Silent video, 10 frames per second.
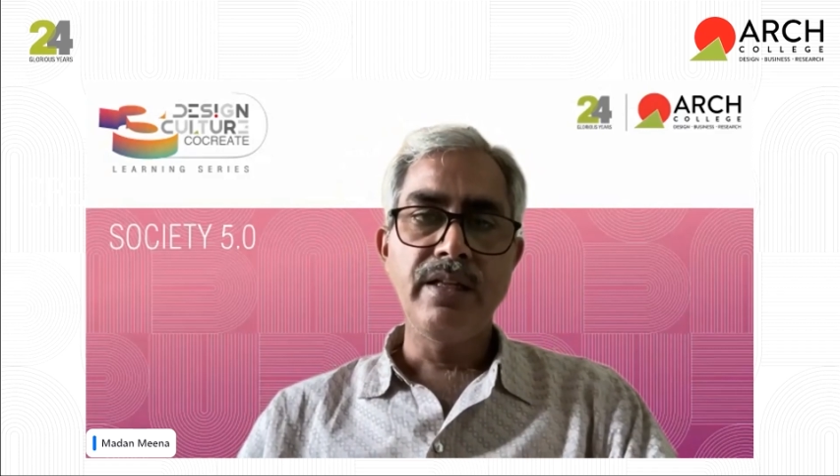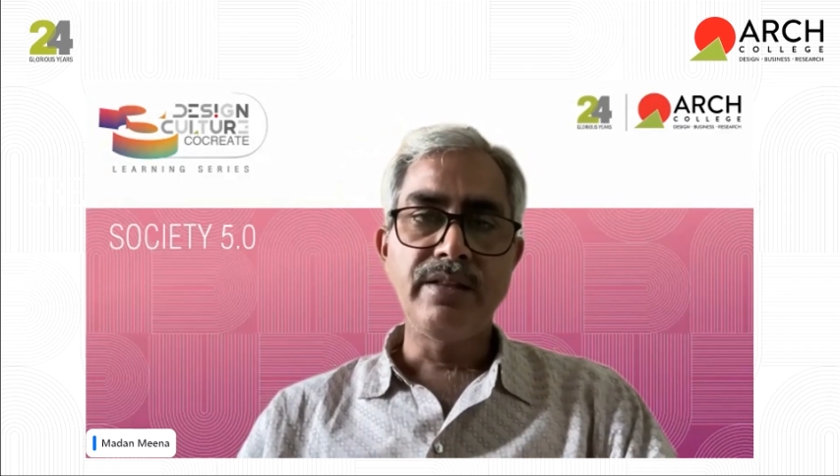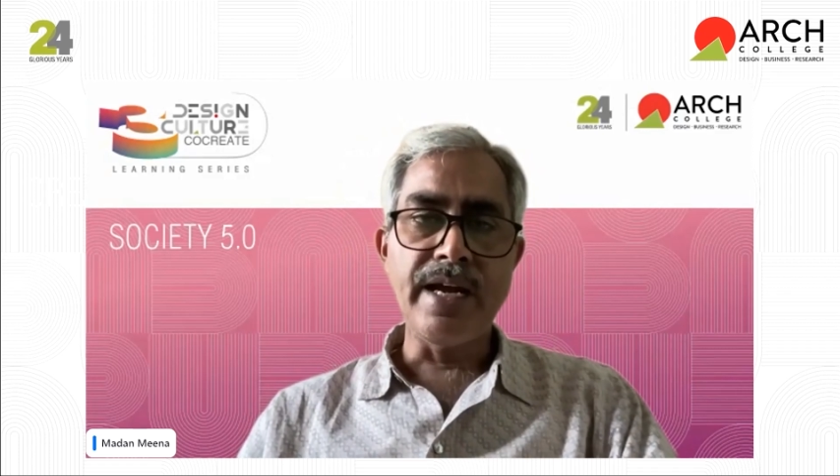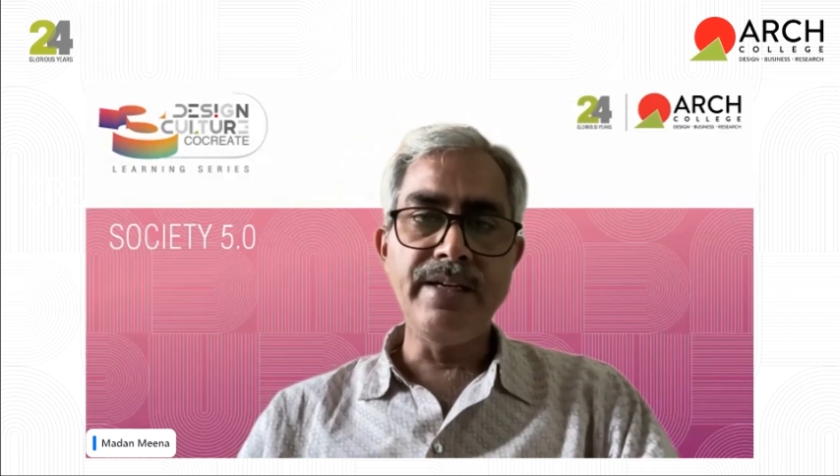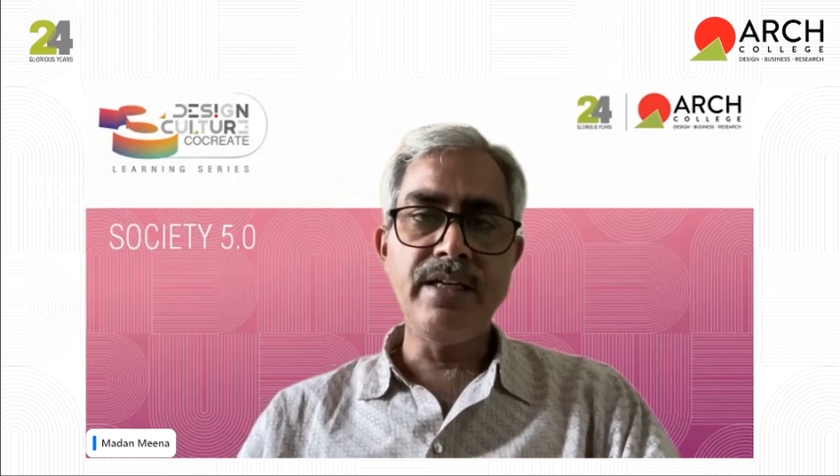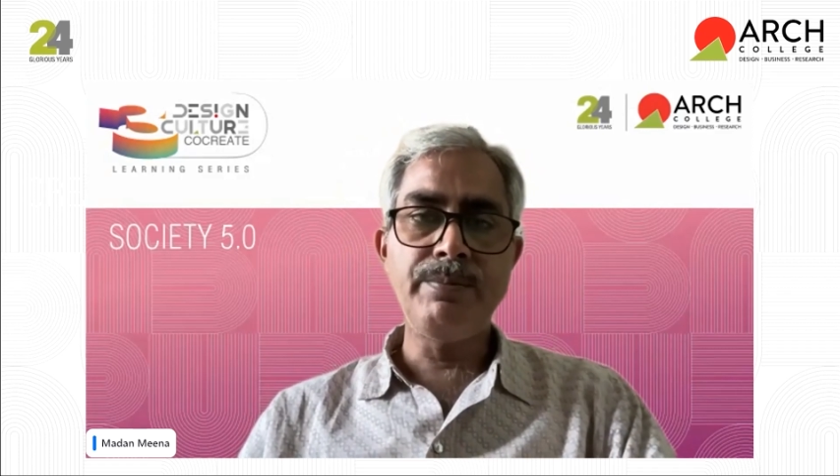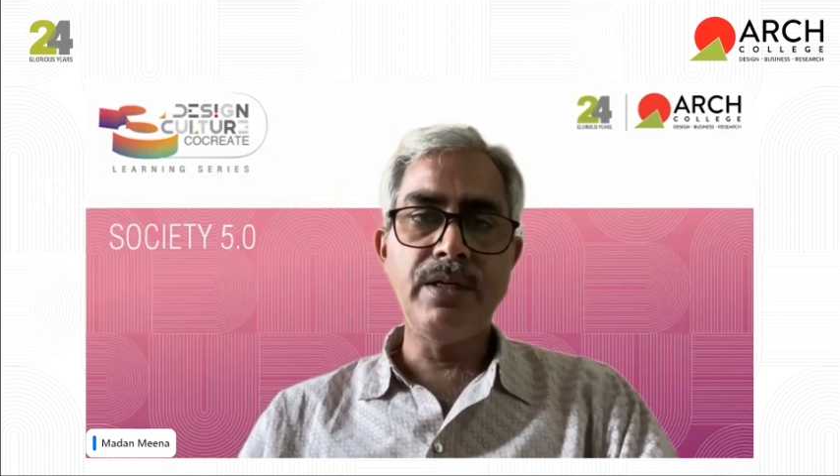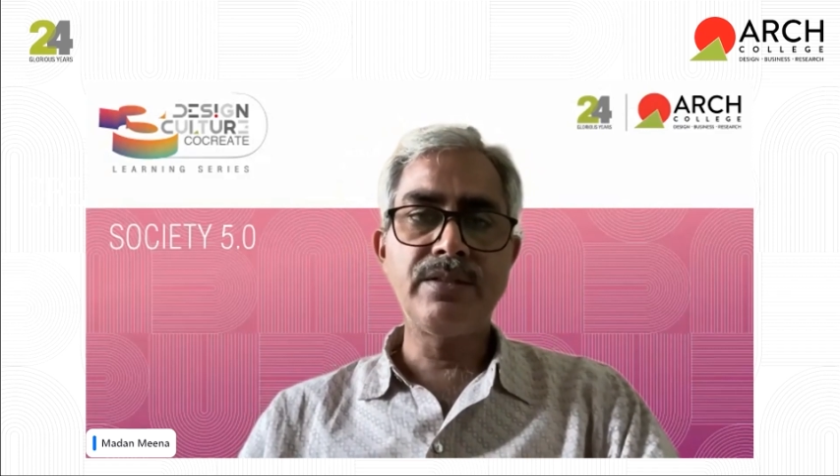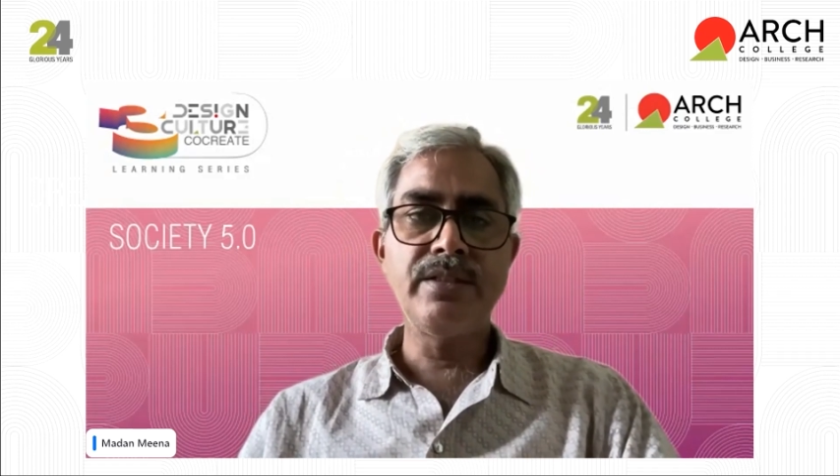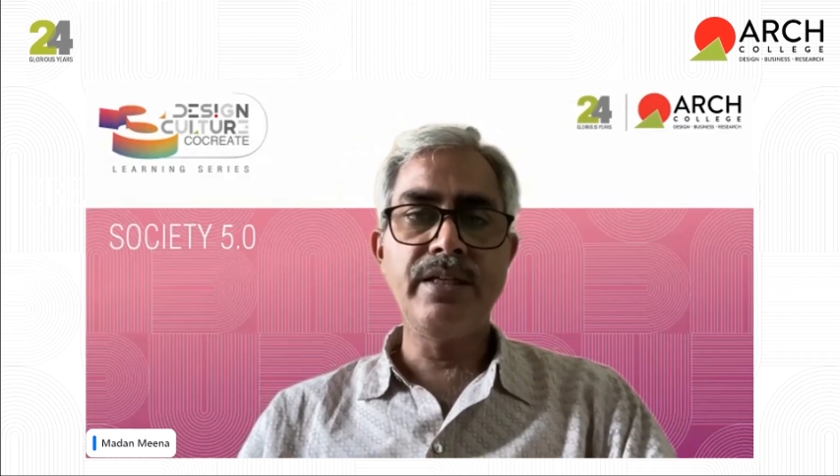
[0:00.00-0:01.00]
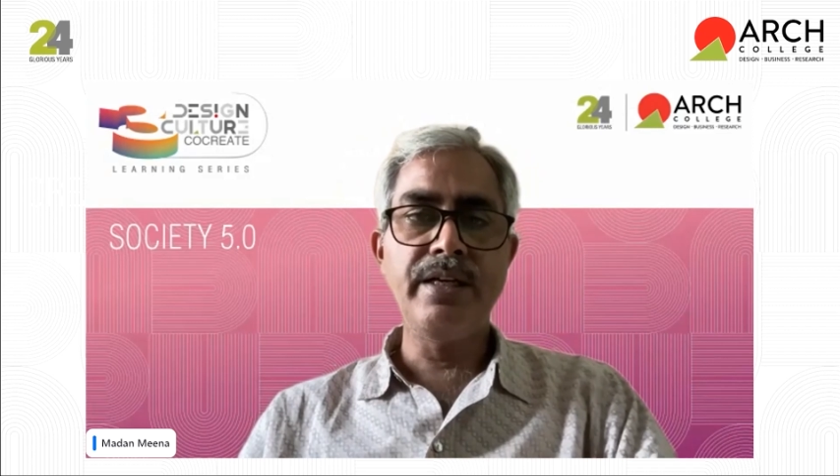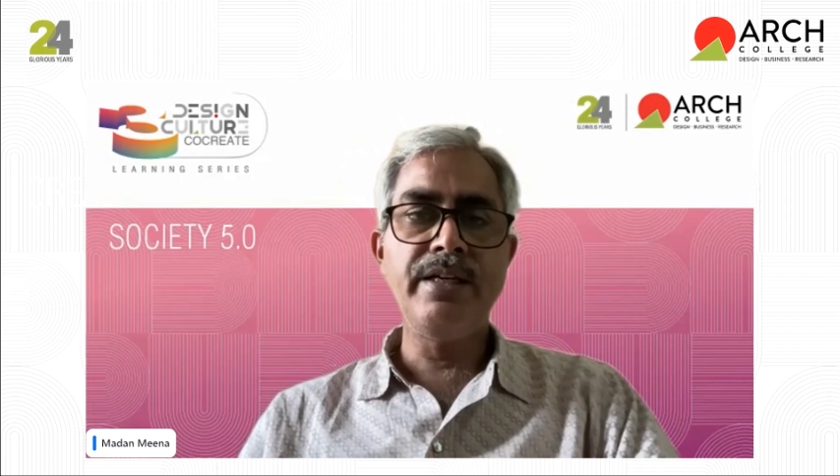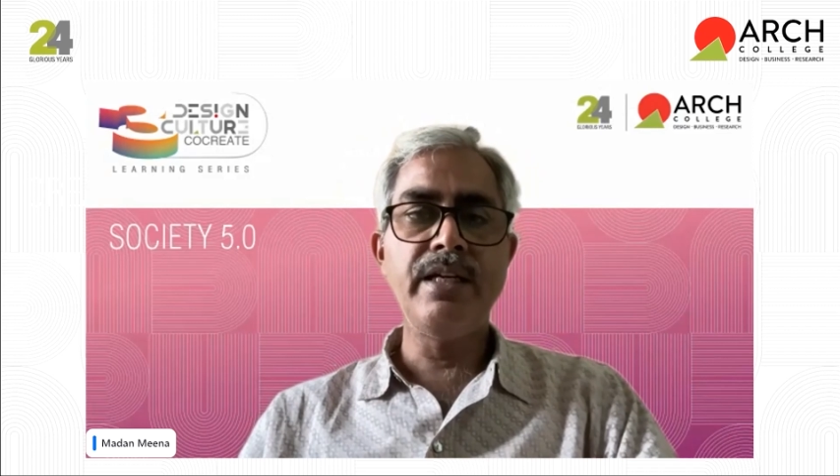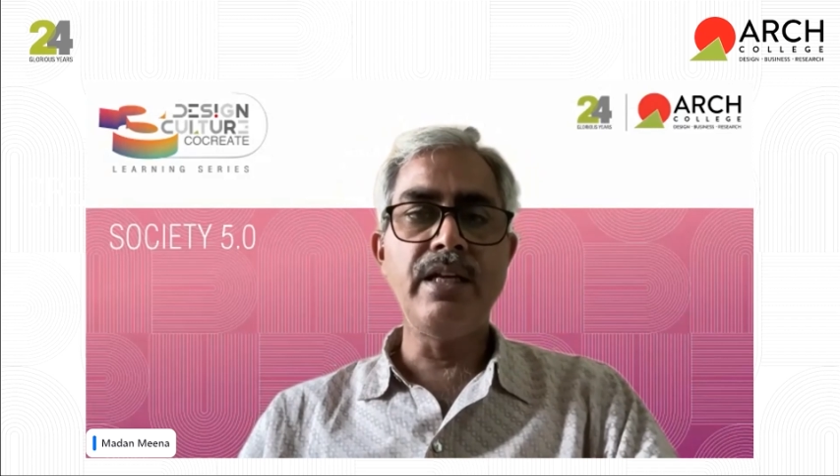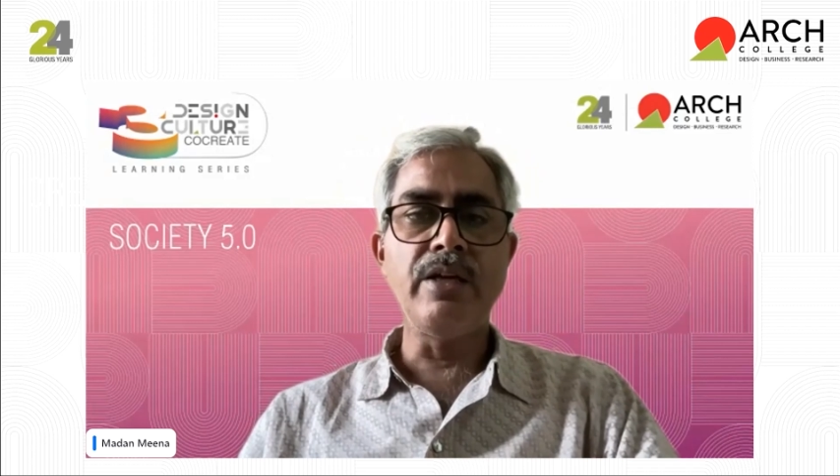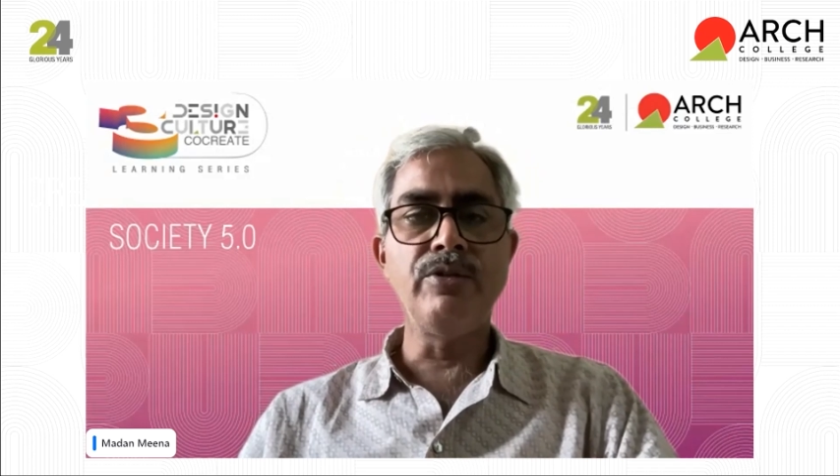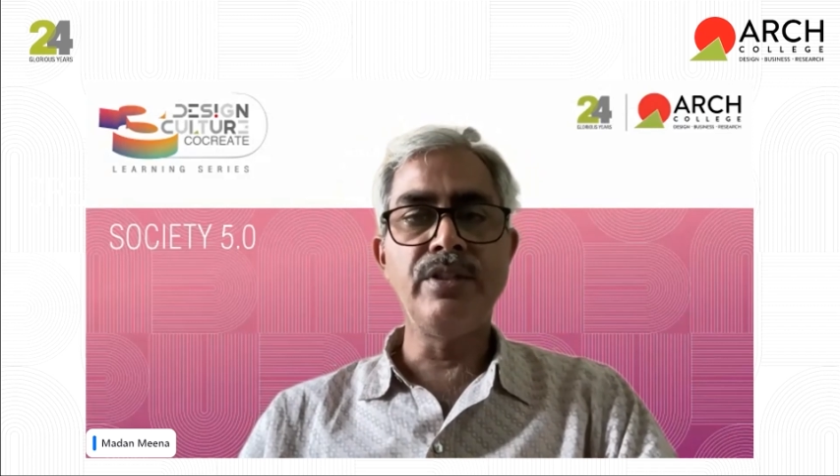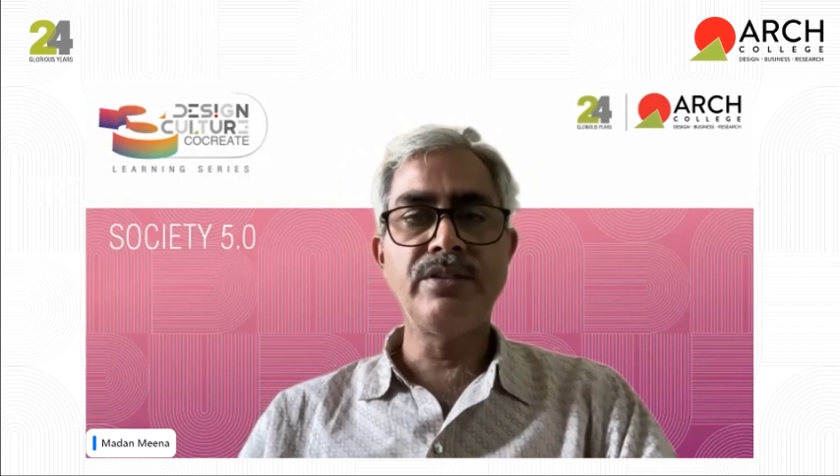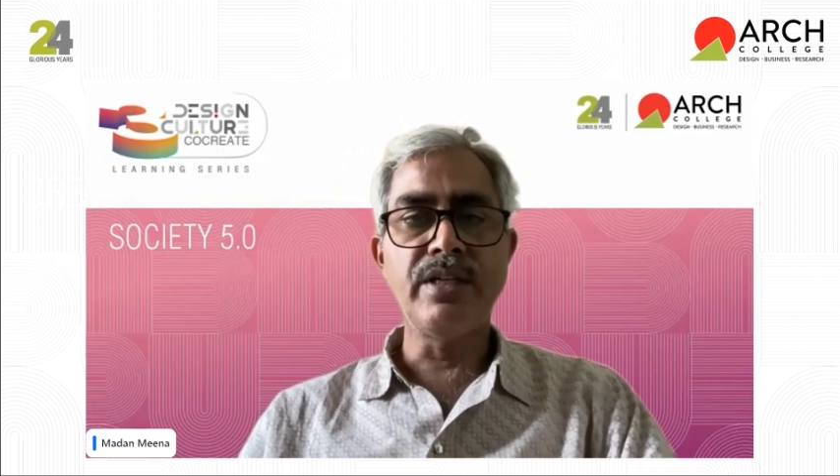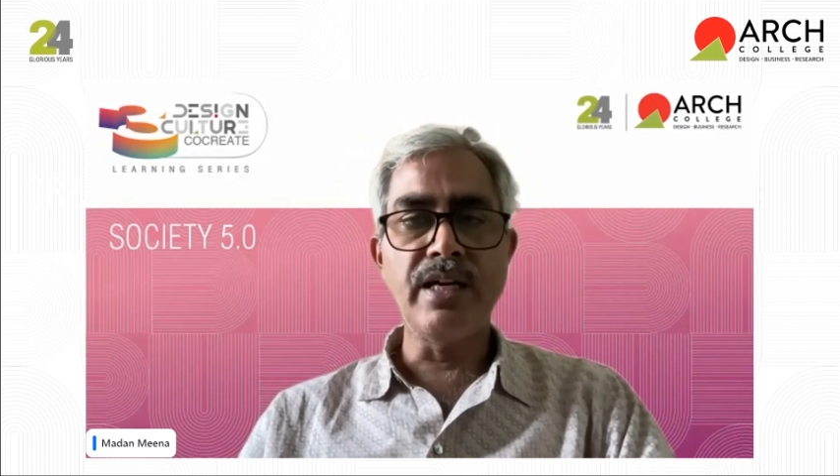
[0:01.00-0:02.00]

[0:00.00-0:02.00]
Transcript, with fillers: 90% Indian languages